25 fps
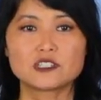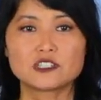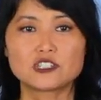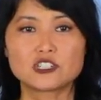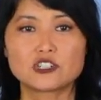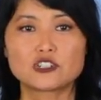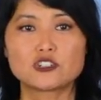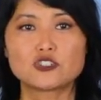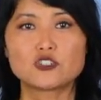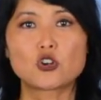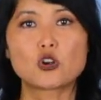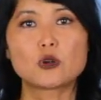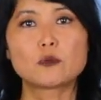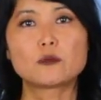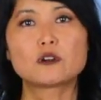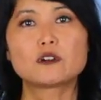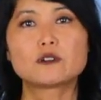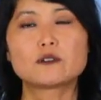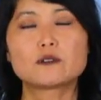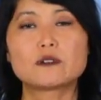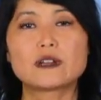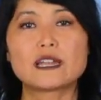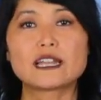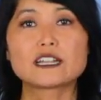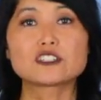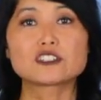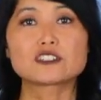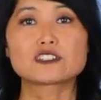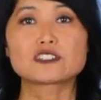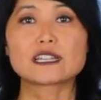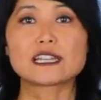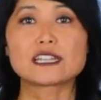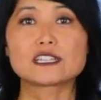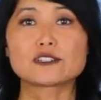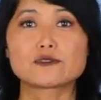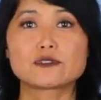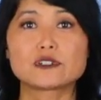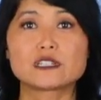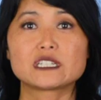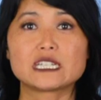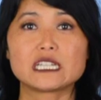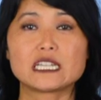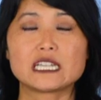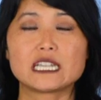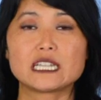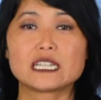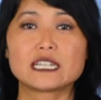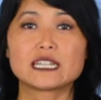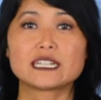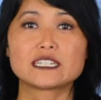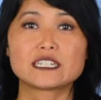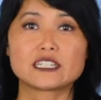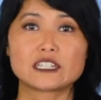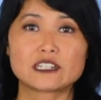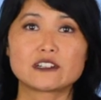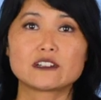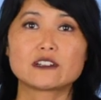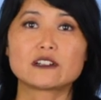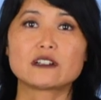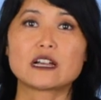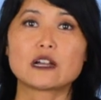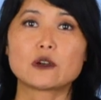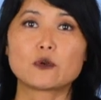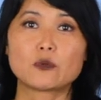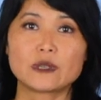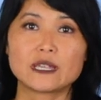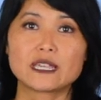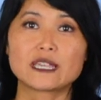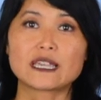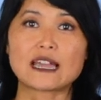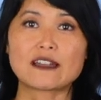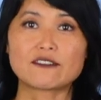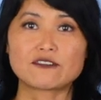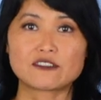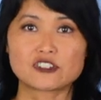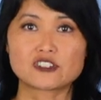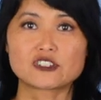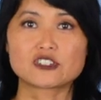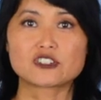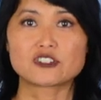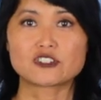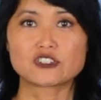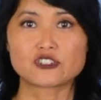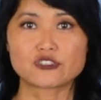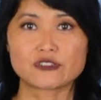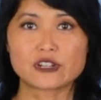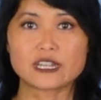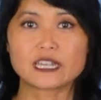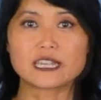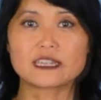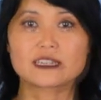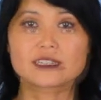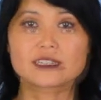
your normal exercise routine until a week after surgery.